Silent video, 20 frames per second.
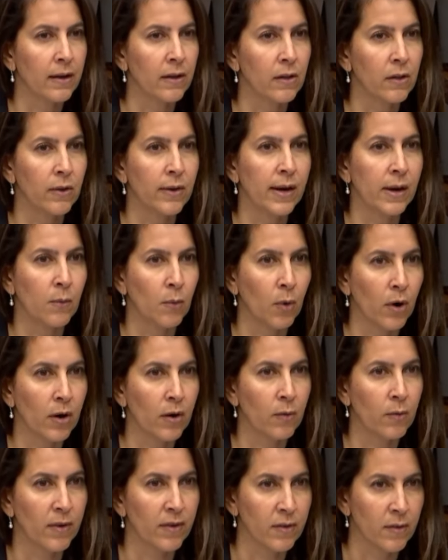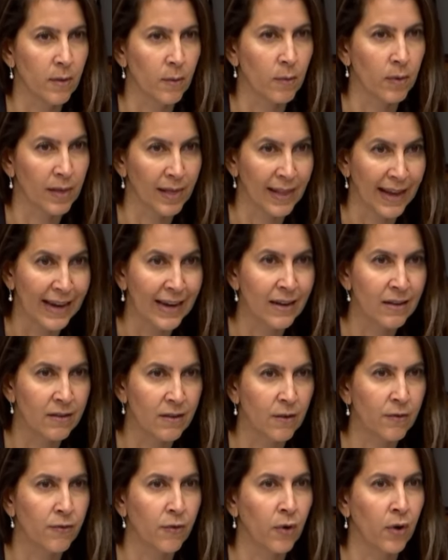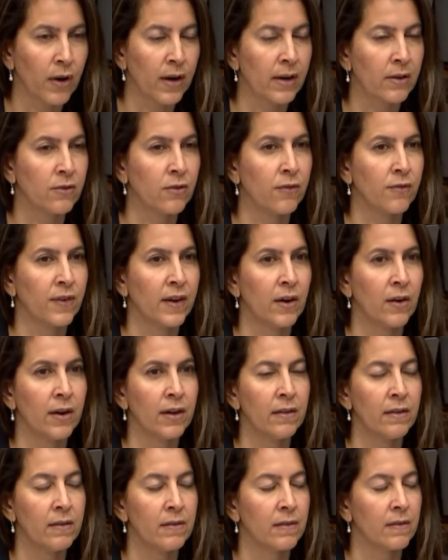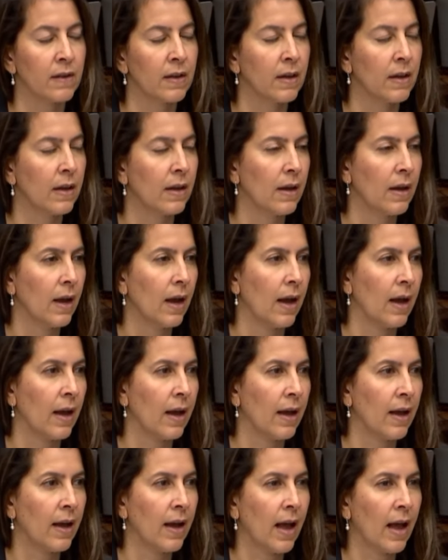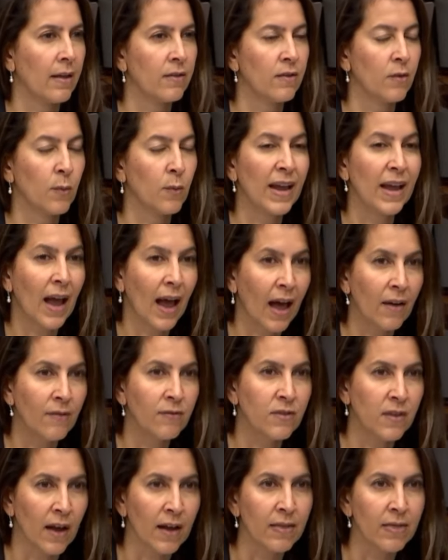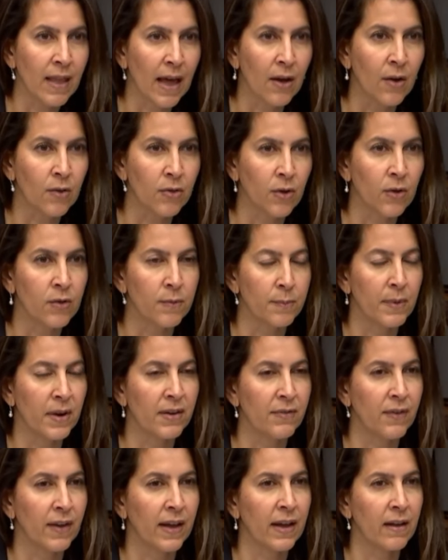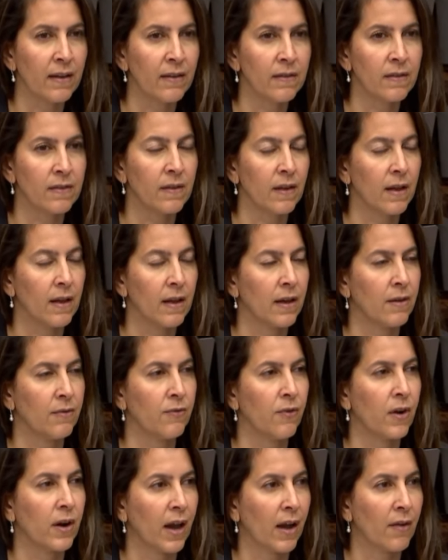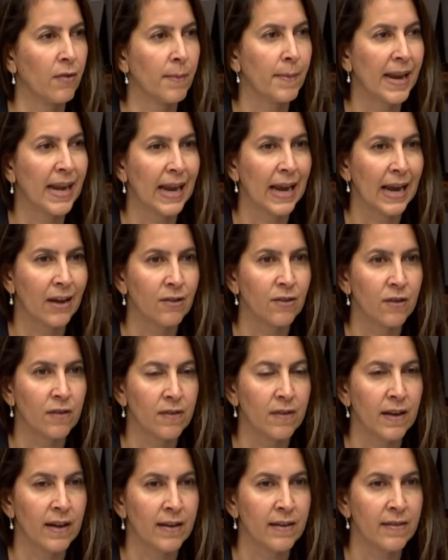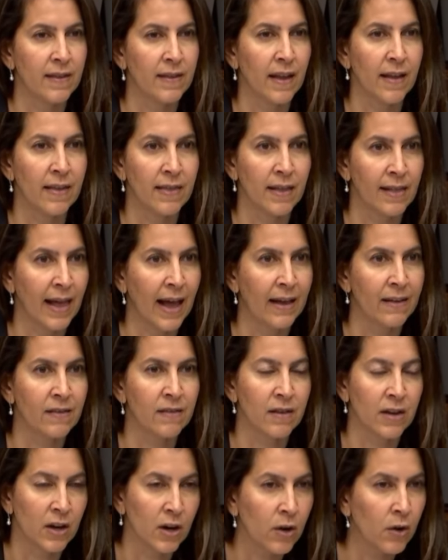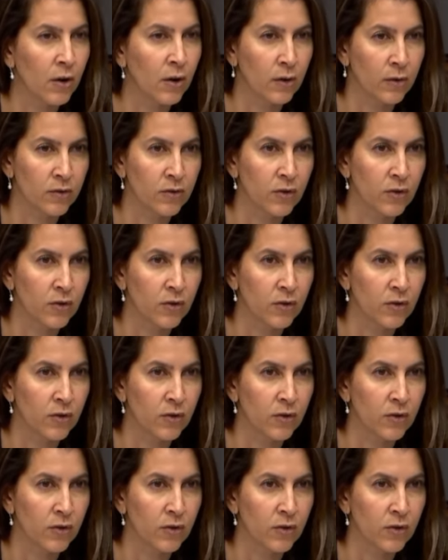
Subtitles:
including work related to foreign interference. And so we have done those briefings for government agencies in the last year or